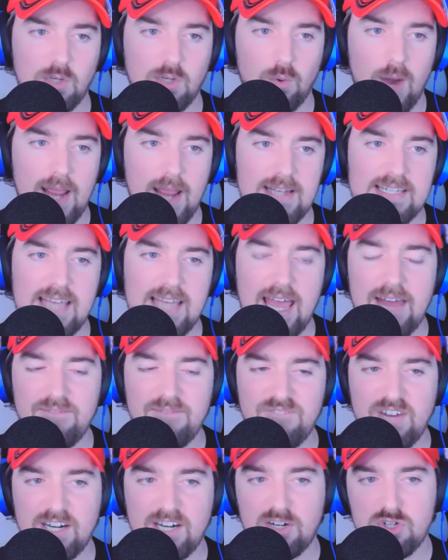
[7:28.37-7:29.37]
Grant
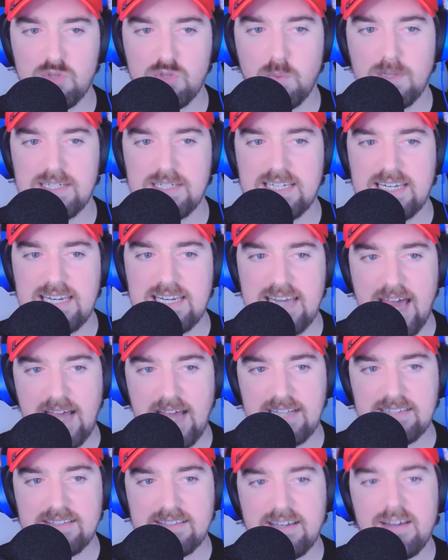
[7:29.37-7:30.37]
Enfinger
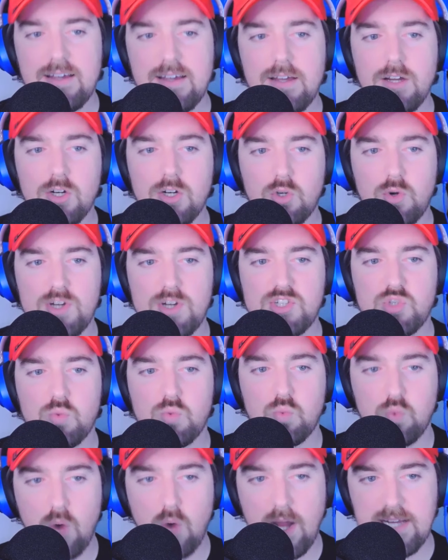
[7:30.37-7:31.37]
29th, Chris
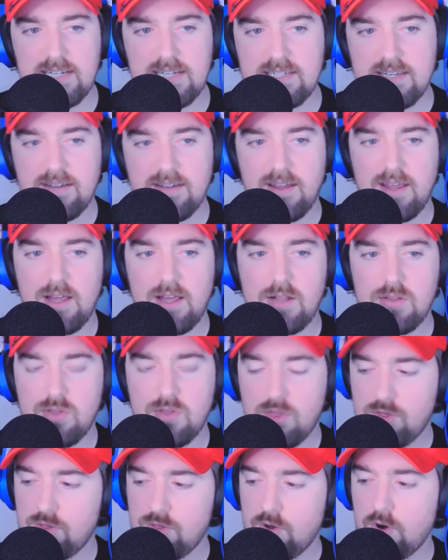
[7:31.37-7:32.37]
Wright in
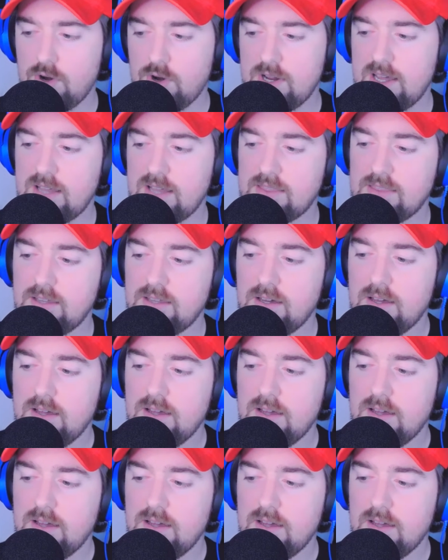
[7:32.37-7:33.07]
30th,